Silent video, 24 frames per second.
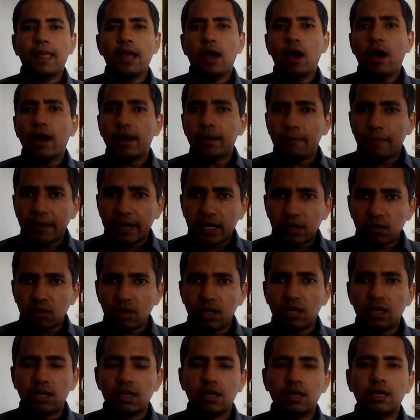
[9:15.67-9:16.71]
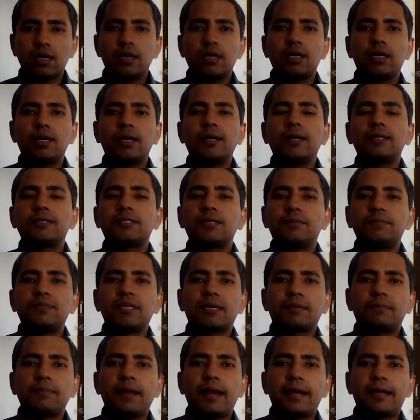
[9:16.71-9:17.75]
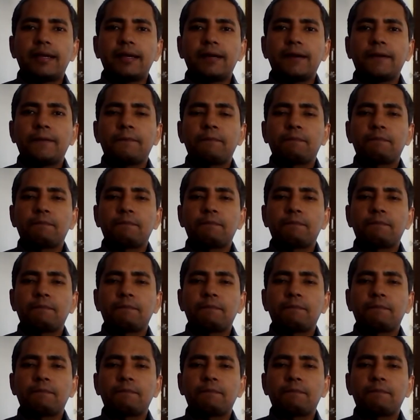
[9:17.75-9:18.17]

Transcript: on a particular subject matter,